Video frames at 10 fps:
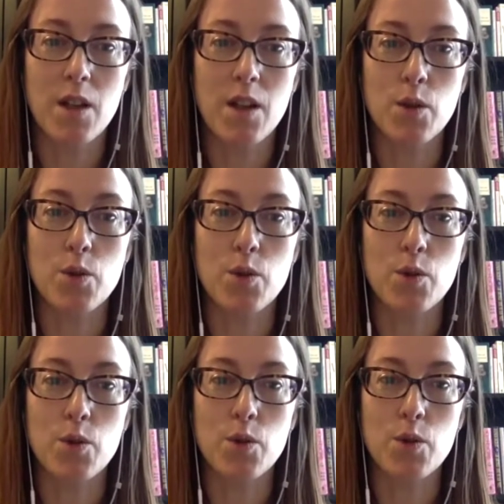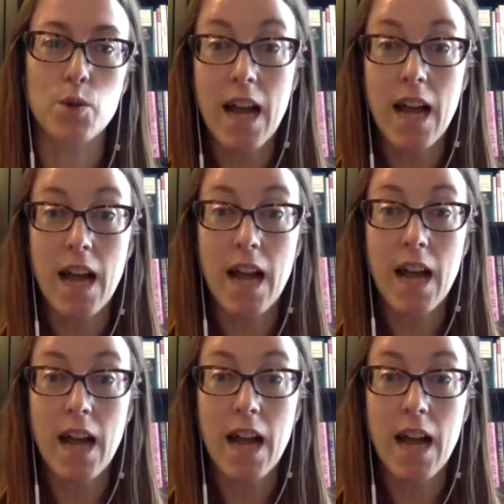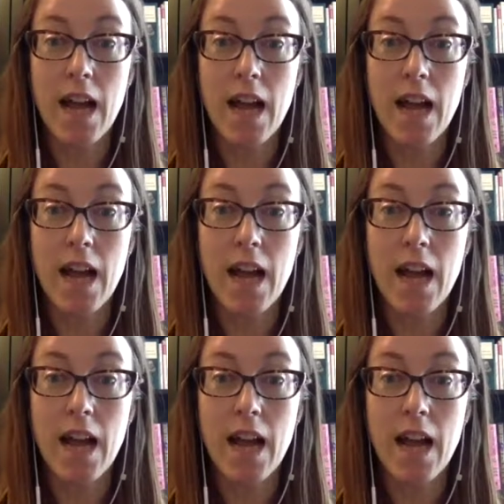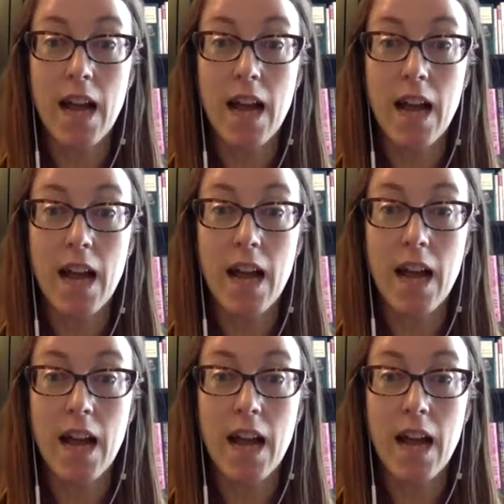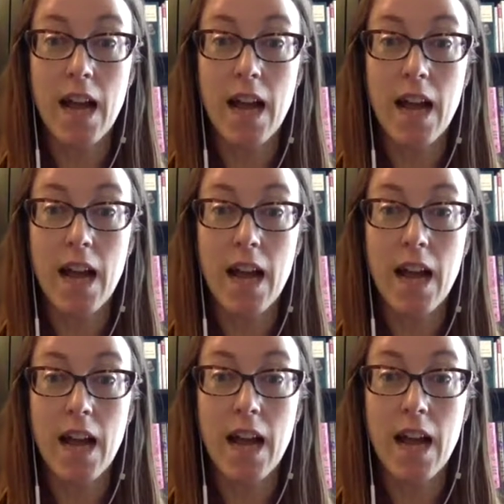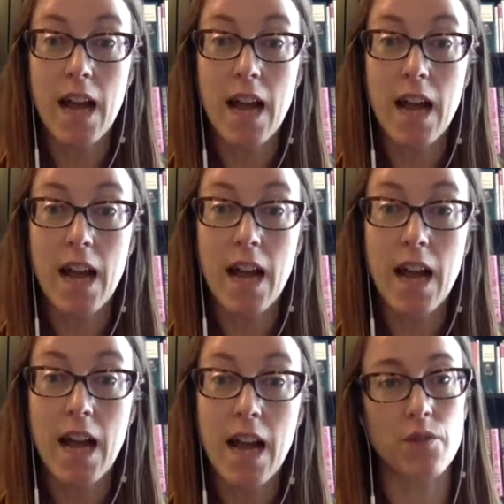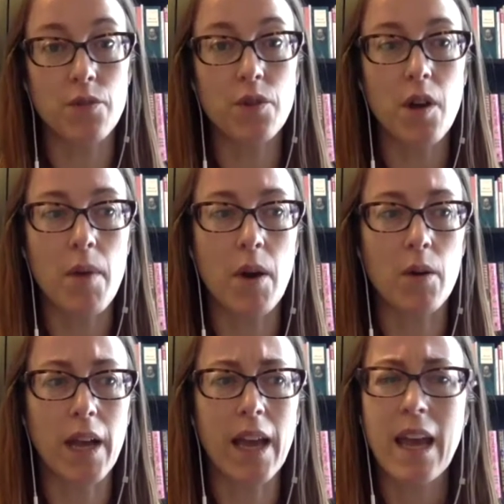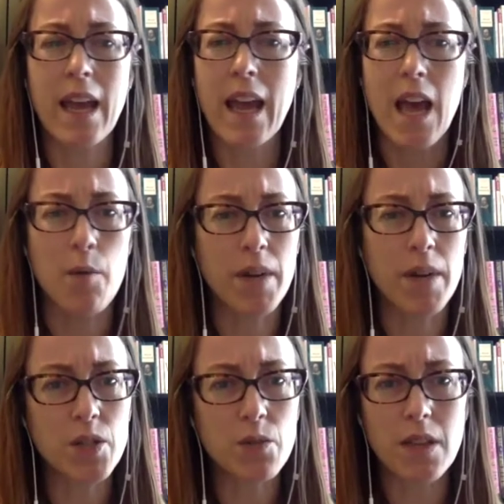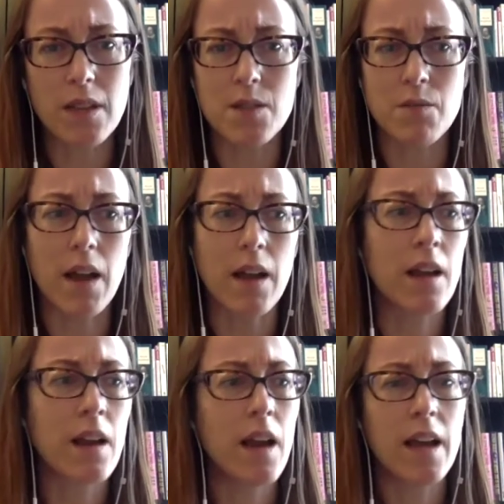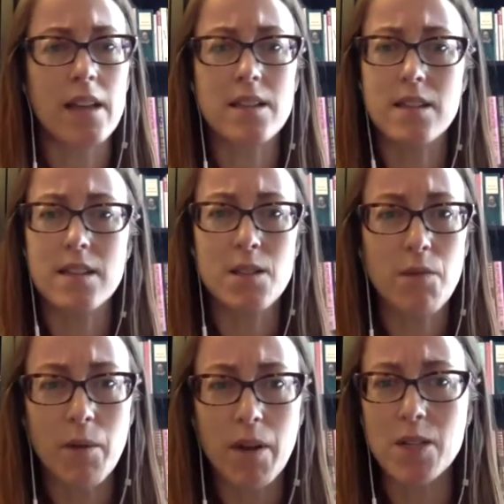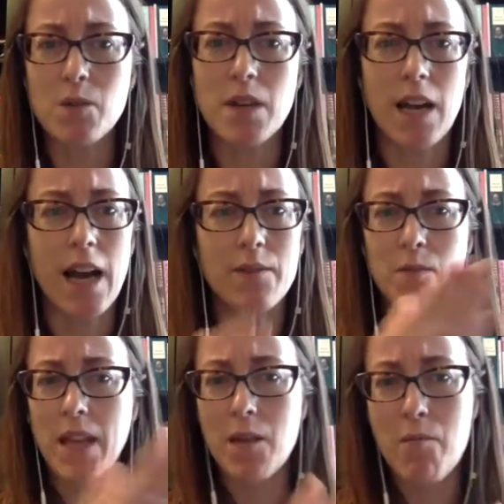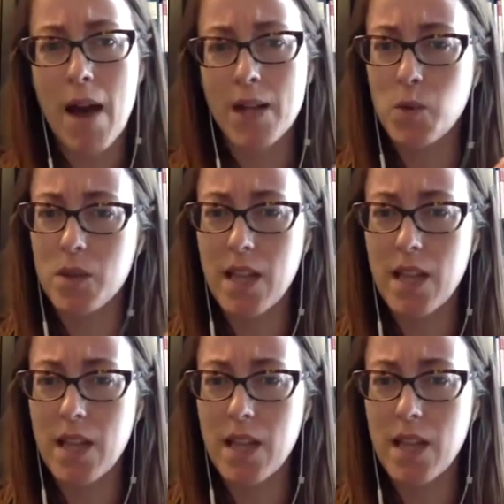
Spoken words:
learning a lot. And it actually takes away a lot of the anxiety that you might have as a learner in general about, like, am I doing this right? Is this the right way to do it? I have to make it match what